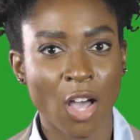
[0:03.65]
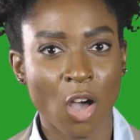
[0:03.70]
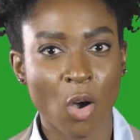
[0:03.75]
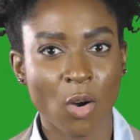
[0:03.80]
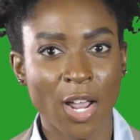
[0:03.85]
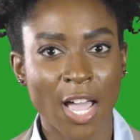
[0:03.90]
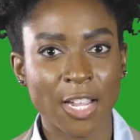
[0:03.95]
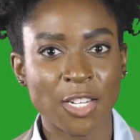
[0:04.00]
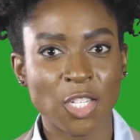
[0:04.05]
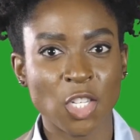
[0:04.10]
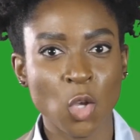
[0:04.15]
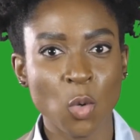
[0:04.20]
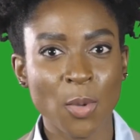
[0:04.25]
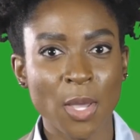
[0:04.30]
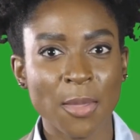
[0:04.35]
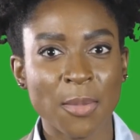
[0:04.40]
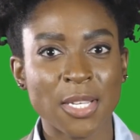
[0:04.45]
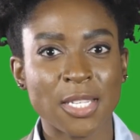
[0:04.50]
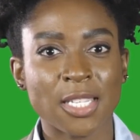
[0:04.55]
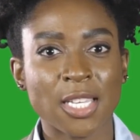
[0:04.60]
Or have you
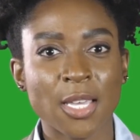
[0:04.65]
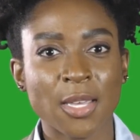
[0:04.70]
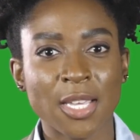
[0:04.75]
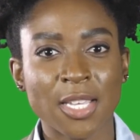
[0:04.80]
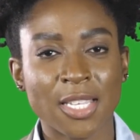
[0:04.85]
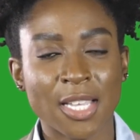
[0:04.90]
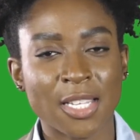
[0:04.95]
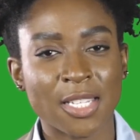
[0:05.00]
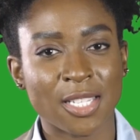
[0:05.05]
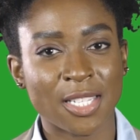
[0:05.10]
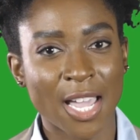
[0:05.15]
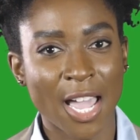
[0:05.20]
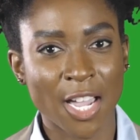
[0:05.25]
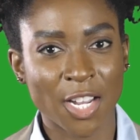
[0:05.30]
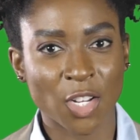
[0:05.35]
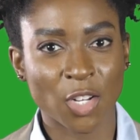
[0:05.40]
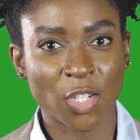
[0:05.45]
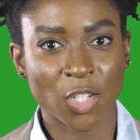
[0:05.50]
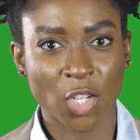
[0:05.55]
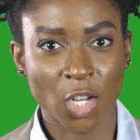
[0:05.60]
been receiving
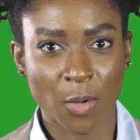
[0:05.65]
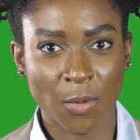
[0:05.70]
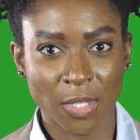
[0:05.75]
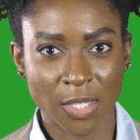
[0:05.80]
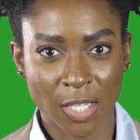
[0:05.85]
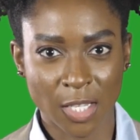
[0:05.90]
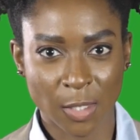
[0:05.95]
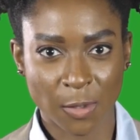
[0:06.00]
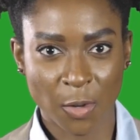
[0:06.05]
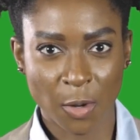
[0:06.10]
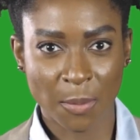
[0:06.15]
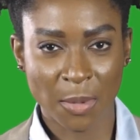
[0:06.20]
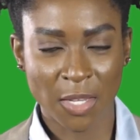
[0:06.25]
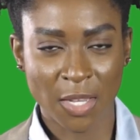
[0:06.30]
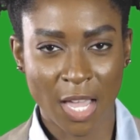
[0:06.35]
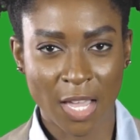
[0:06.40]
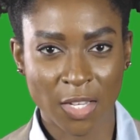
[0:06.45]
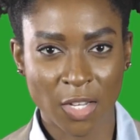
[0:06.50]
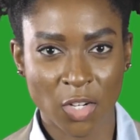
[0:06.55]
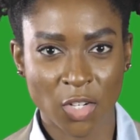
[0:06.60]
substandard services from
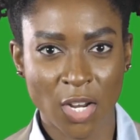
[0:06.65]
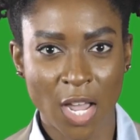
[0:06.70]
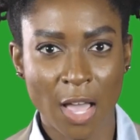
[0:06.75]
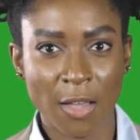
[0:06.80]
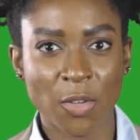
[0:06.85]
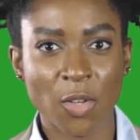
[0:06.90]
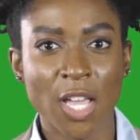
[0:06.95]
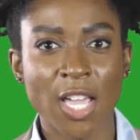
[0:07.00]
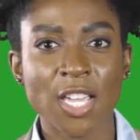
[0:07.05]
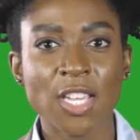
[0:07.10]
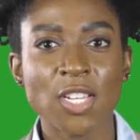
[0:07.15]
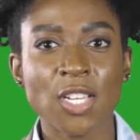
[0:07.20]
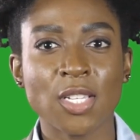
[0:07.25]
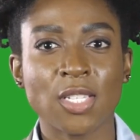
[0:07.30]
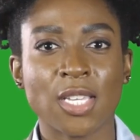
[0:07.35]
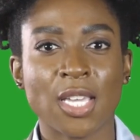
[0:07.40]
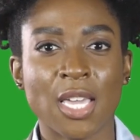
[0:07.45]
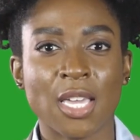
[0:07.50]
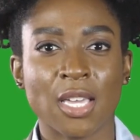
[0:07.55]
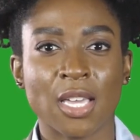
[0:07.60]
another travel
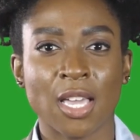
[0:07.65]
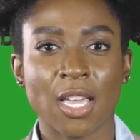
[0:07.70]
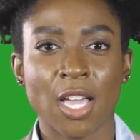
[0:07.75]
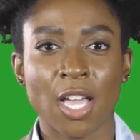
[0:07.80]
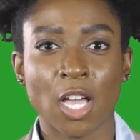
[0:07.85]
agency?